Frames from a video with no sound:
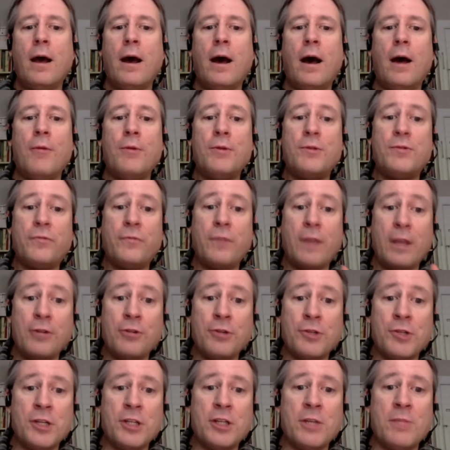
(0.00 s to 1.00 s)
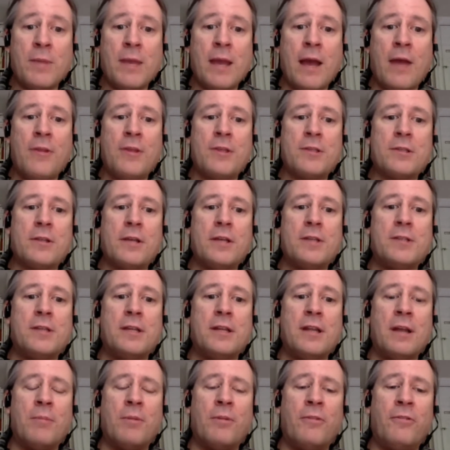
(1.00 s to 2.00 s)
It was interesting to me on this list
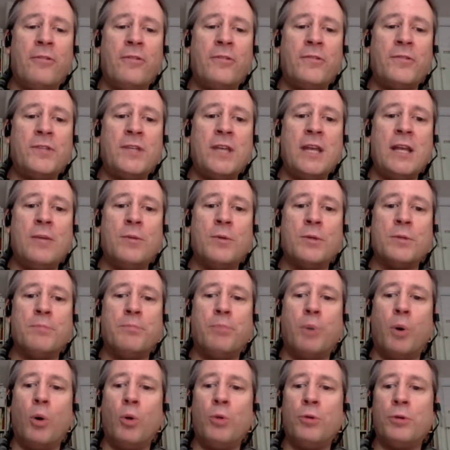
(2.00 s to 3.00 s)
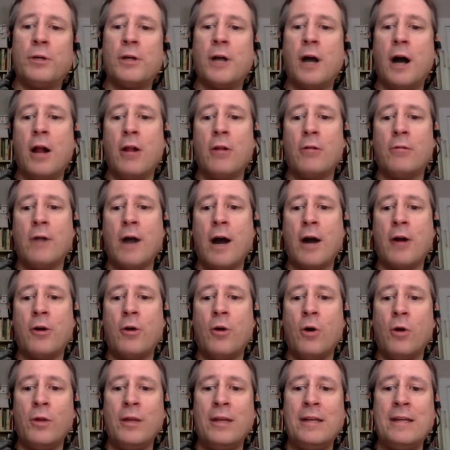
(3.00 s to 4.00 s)
that number 15 was Boulder,
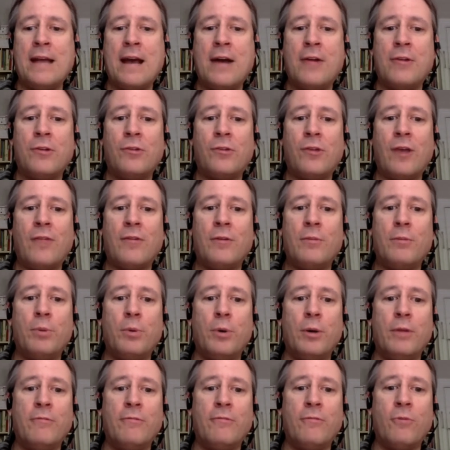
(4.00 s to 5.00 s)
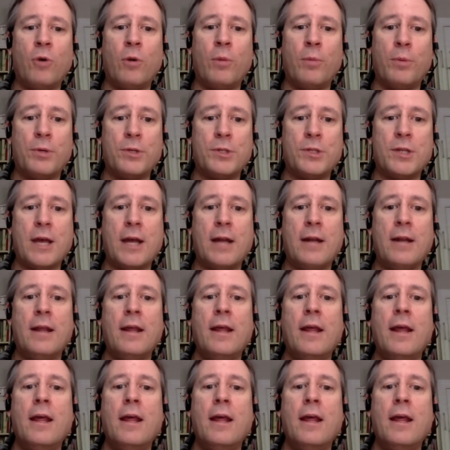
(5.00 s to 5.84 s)
Colorado, only down 7.4%.